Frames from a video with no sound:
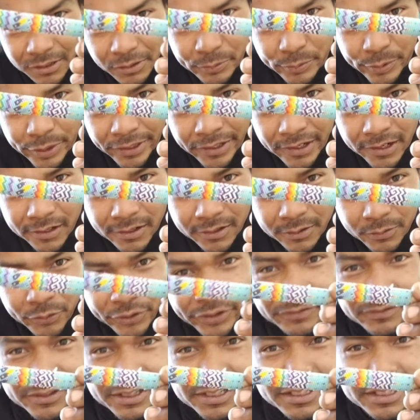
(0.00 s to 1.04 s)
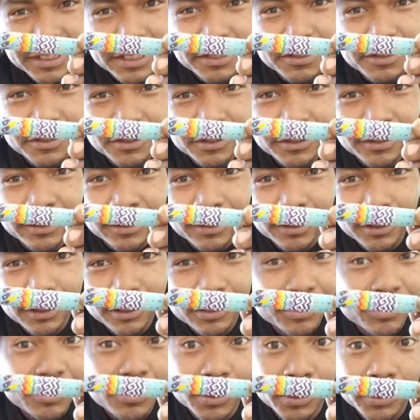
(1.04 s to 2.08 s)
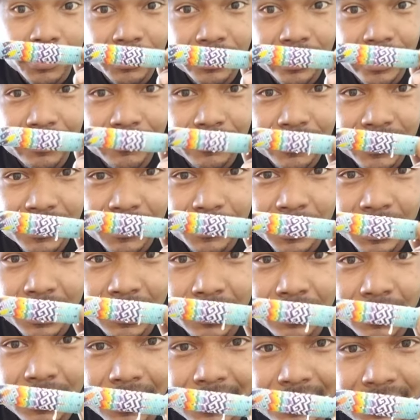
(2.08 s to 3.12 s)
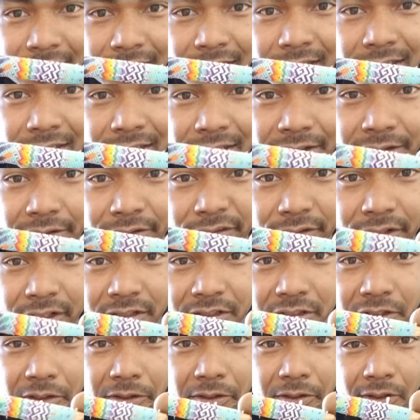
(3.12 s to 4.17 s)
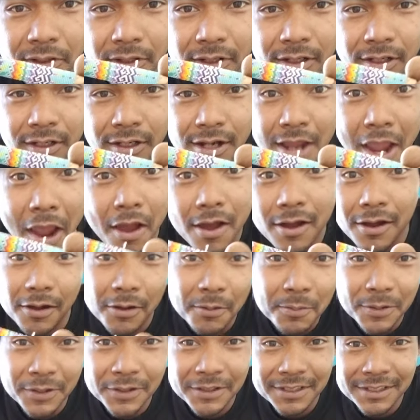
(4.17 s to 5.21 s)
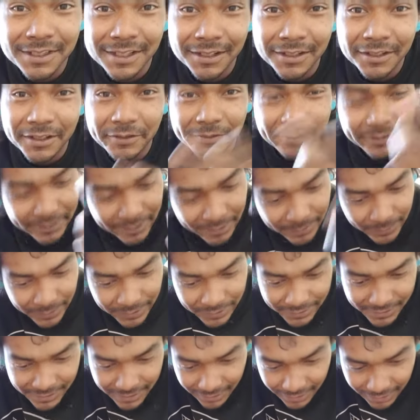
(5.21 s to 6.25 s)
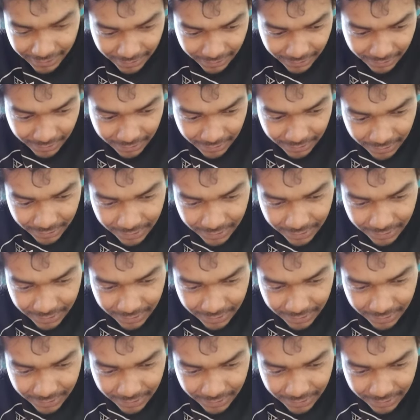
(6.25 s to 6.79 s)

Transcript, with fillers: My uh, weaving teacher instructor gave it to me as like the gift. So I'm all excited every time I use that.